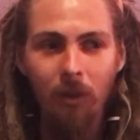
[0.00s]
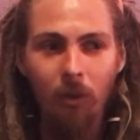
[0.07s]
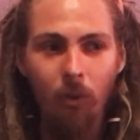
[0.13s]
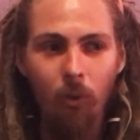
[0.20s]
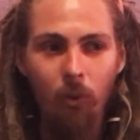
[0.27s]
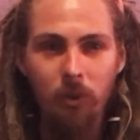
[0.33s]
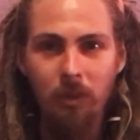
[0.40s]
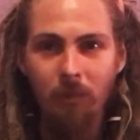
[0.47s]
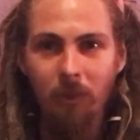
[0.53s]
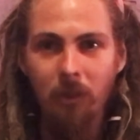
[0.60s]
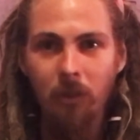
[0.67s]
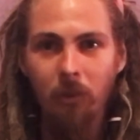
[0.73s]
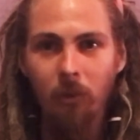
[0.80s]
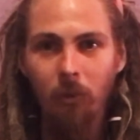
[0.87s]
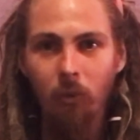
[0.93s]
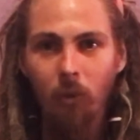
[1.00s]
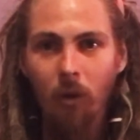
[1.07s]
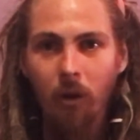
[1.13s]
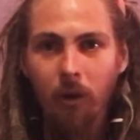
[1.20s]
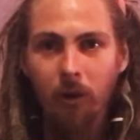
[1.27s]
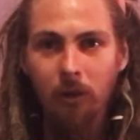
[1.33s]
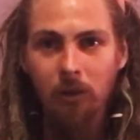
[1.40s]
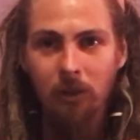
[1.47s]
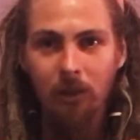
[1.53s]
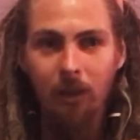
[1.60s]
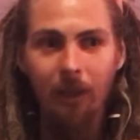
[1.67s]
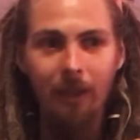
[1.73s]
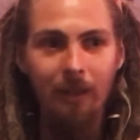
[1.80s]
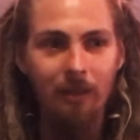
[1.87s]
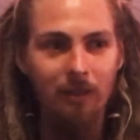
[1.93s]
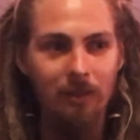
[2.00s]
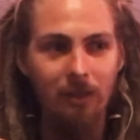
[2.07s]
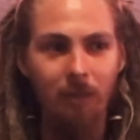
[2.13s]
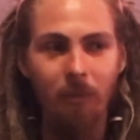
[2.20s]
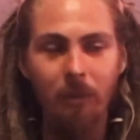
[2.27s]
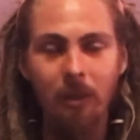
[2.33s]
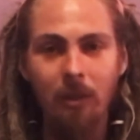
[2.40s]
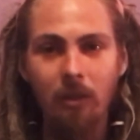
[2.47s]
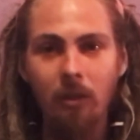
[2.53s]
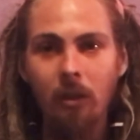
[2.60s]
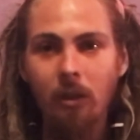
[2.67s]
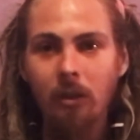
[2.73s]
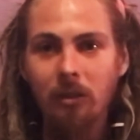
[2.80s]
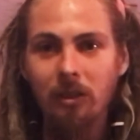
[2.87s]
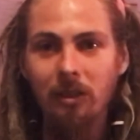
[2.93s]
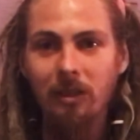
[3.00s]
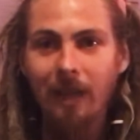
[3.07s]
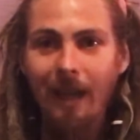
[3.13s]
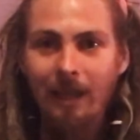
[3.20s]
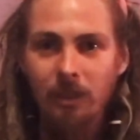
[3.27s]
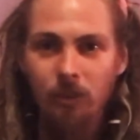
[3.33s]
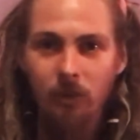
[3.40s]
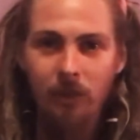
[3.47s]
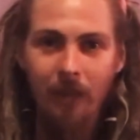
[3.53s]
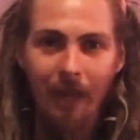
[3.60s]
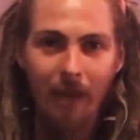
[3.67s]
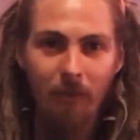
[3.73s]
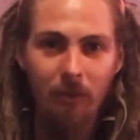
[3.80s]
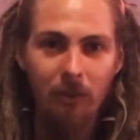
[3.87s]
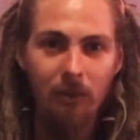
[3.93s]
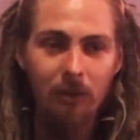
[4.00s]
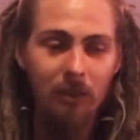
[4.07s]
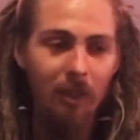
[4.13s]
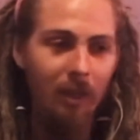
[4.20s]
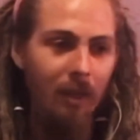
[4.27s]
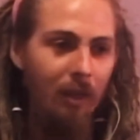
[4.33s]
or something going wrong, so like something disastrous happens.